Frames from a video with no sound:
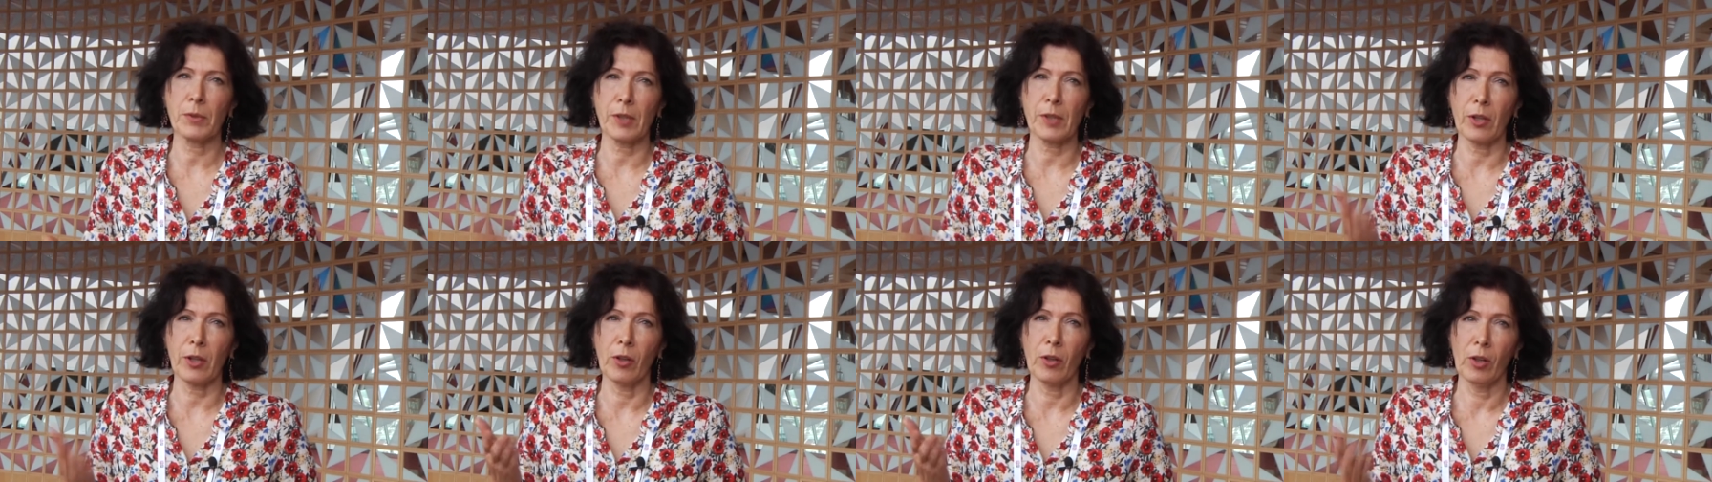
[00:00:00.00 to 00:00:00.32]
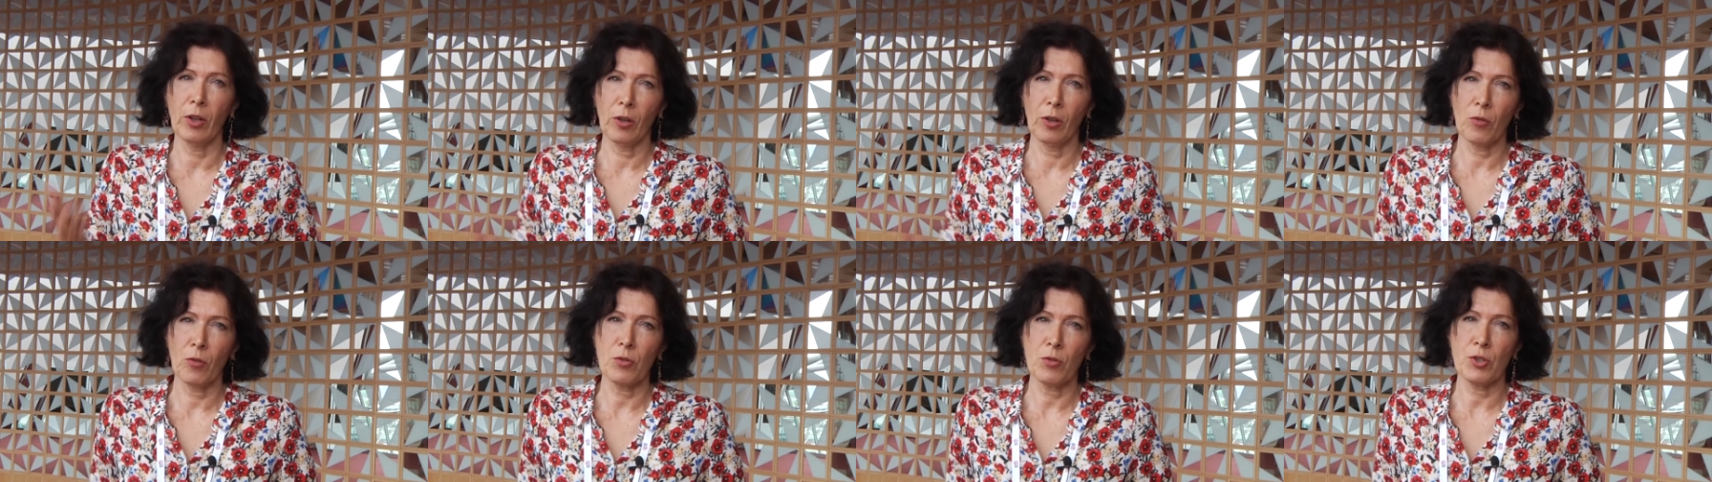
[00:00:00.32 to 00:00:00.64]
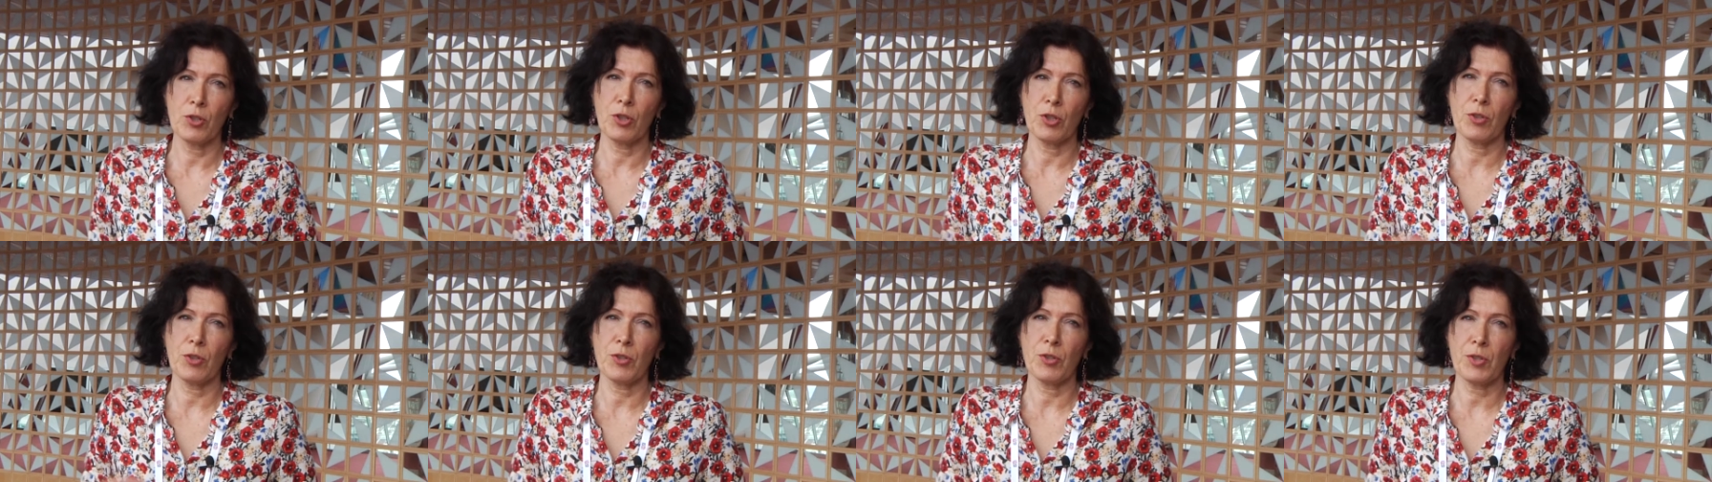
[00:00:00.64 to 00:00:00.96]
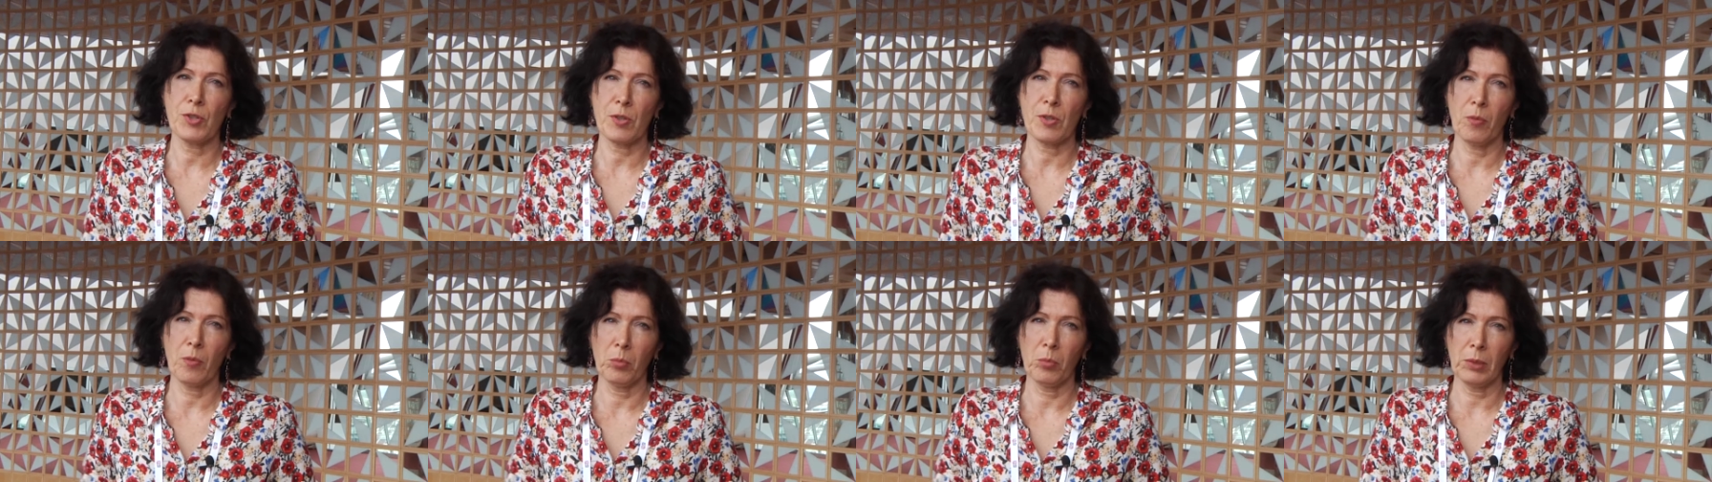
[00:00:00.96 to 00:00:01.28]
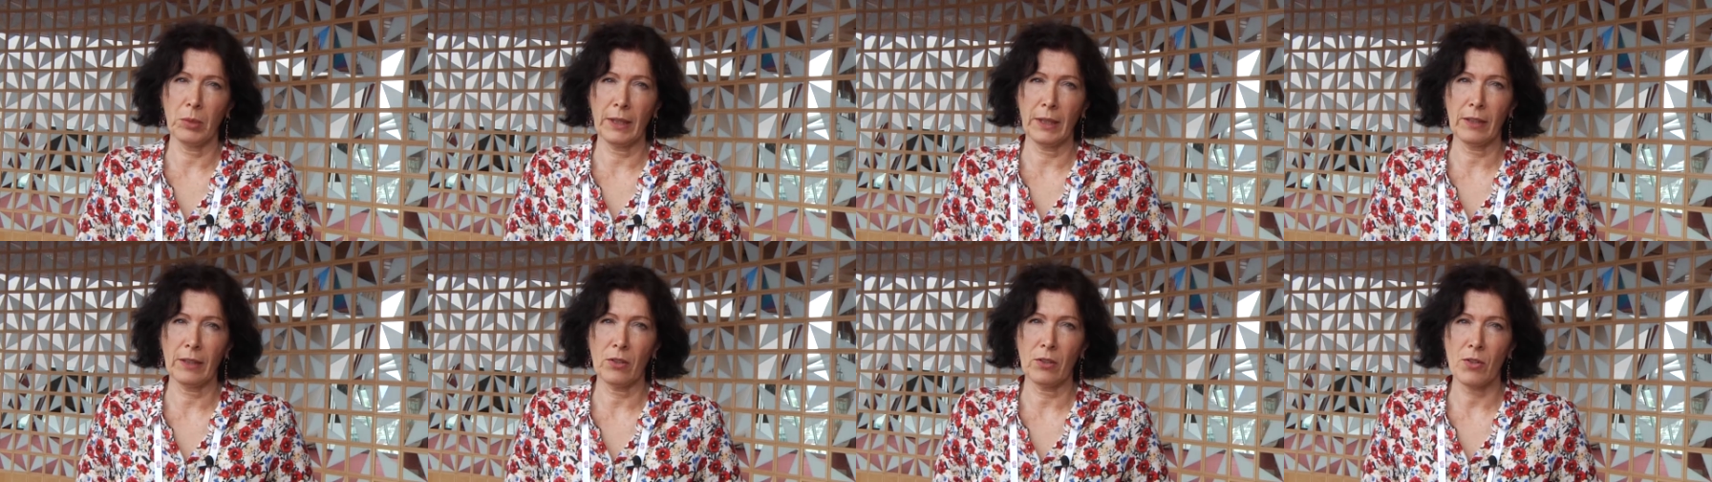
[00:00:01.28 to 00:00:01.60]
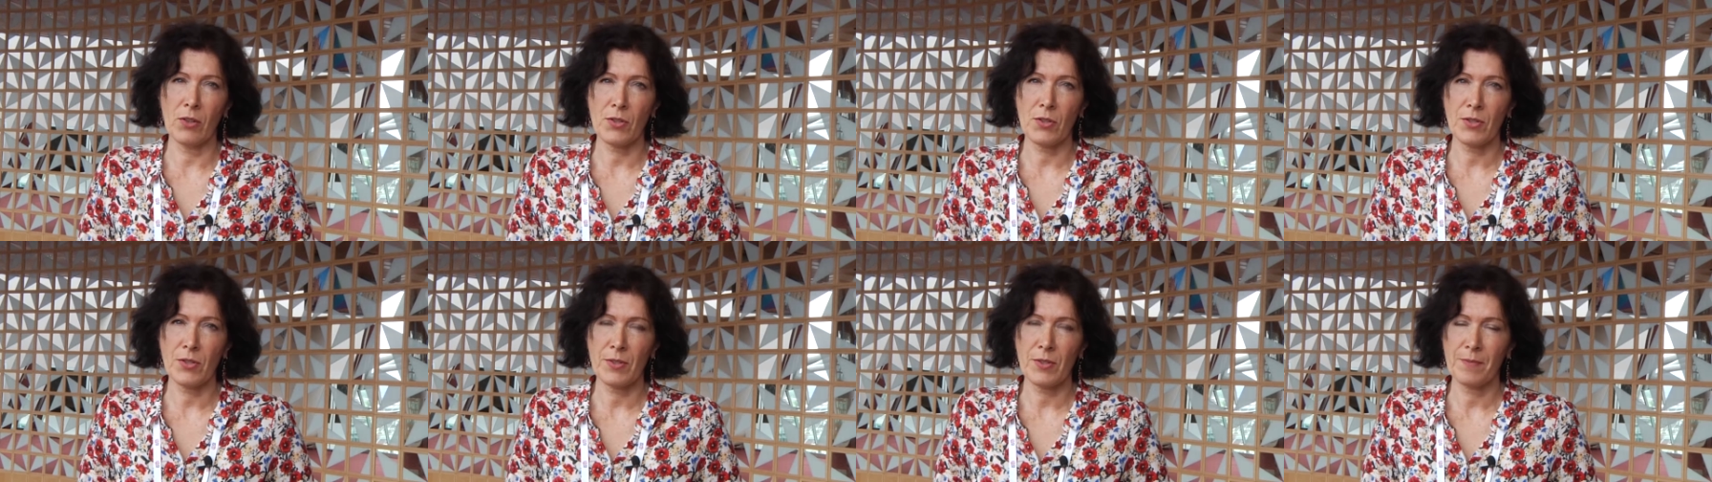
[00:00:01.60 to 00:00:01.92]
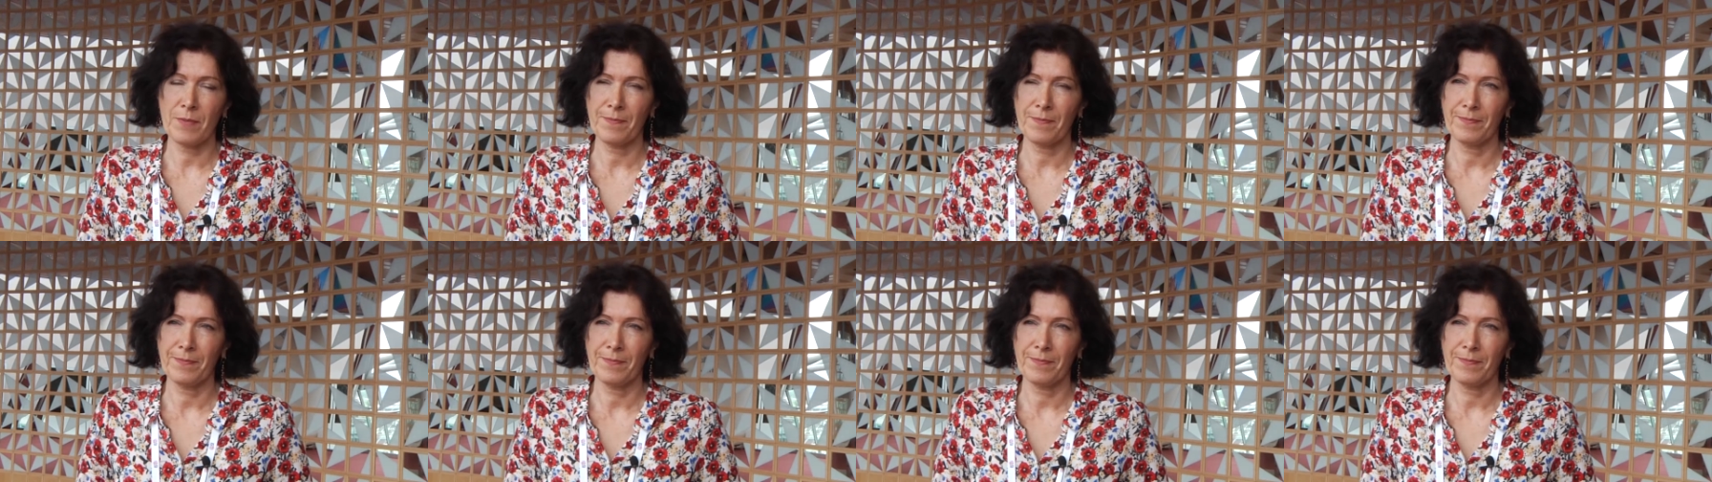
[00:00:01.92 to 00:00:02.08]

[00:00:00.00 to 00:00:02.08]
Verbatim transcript: you reduce blood loss.